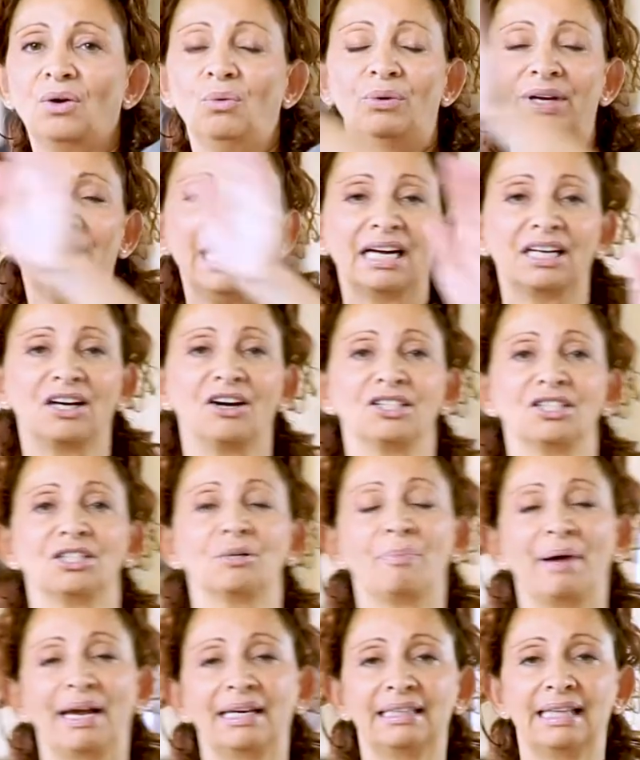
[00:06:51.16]
We are going to
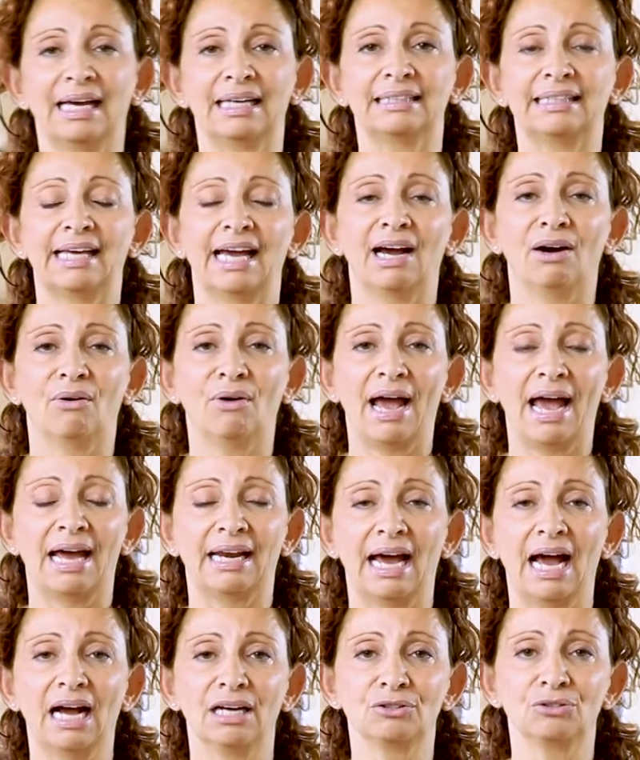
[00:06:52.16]
bake that now at
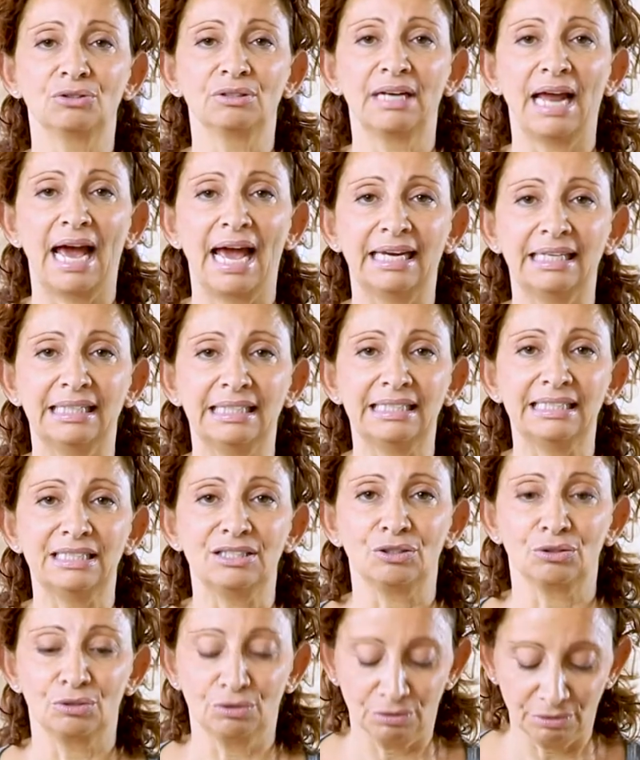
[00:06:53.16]
180
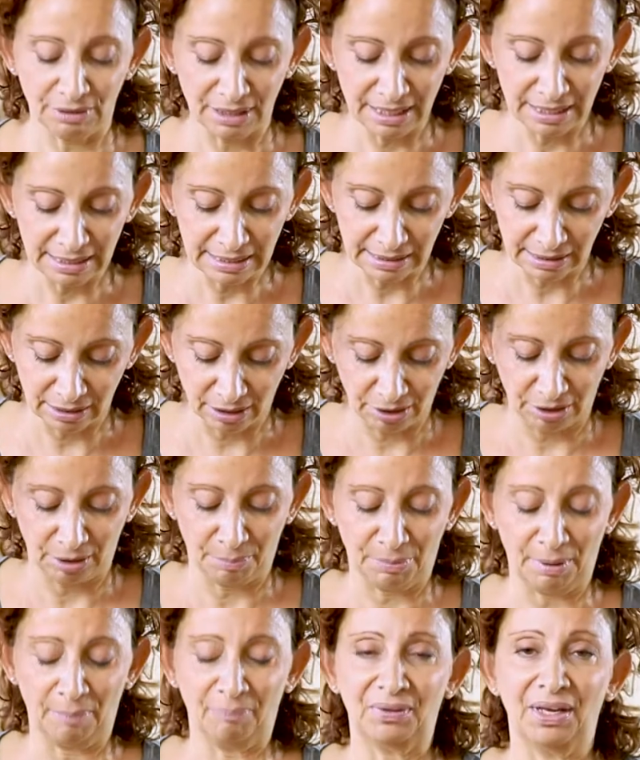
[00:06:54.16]
degrees. I'm going to
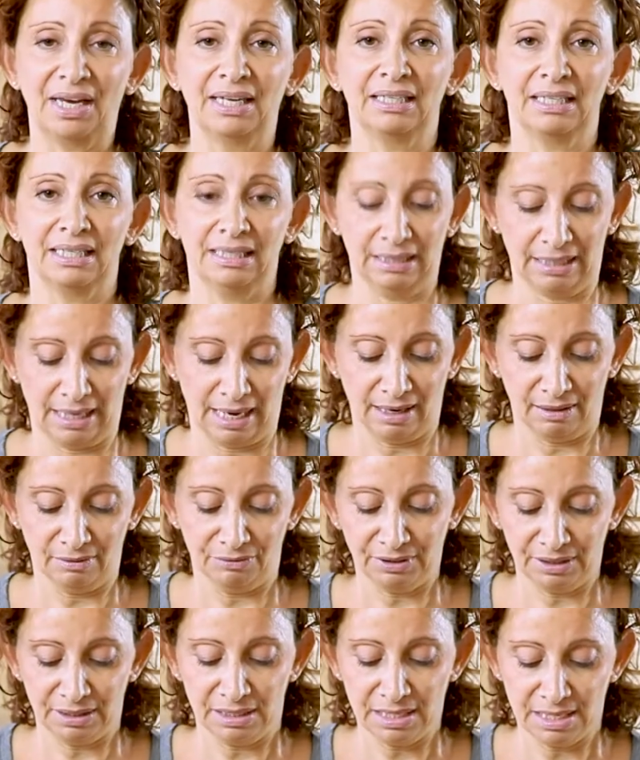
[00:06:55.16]
pop that in the
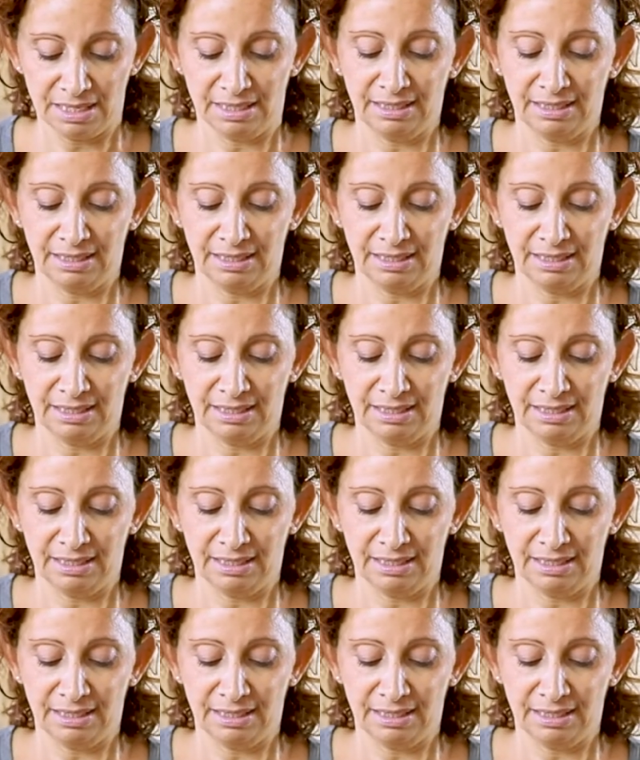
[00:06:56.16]
oven